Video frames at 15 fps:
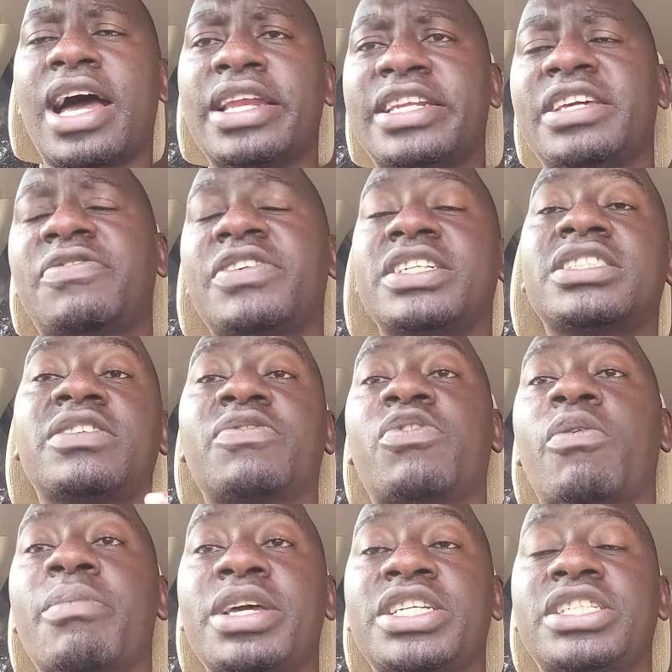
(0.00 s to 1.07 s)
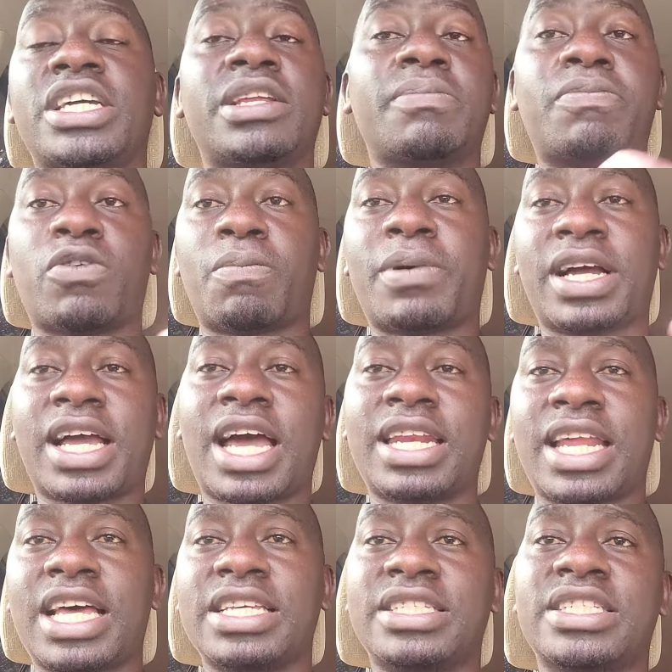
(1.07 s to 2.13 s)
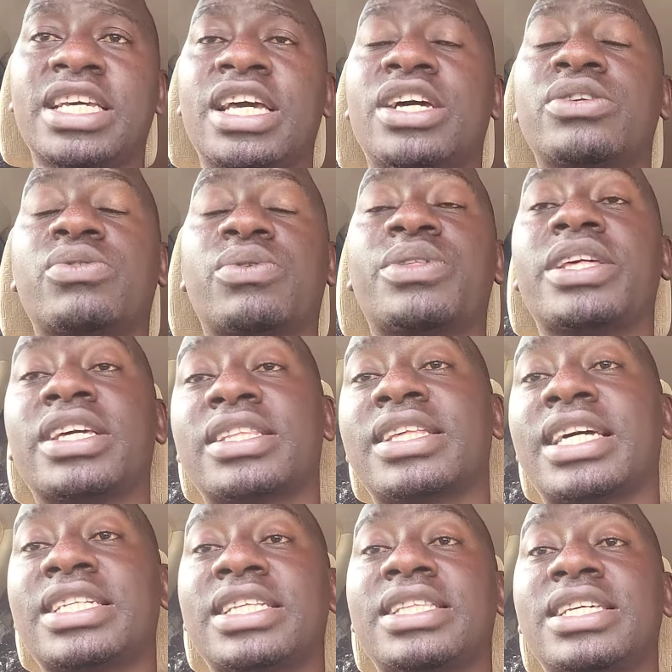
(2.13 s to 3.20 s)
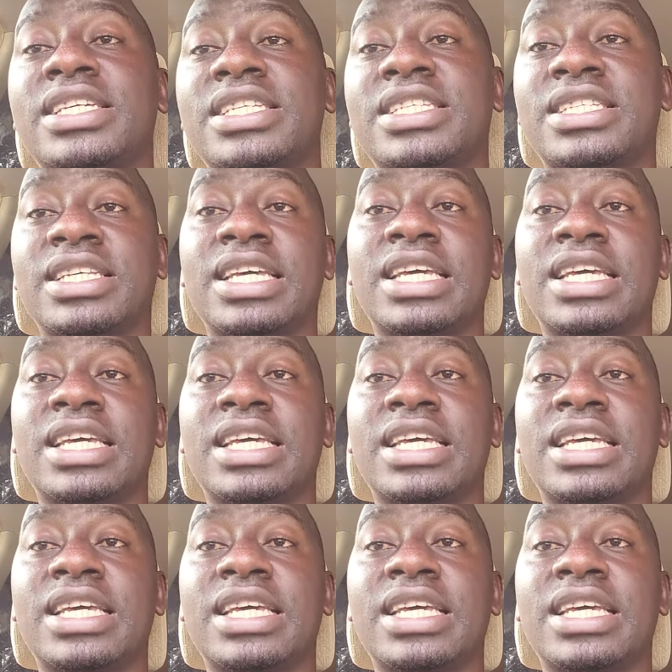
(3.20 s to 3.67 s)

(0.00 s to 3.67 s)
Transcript: different information, propagandas, to think that these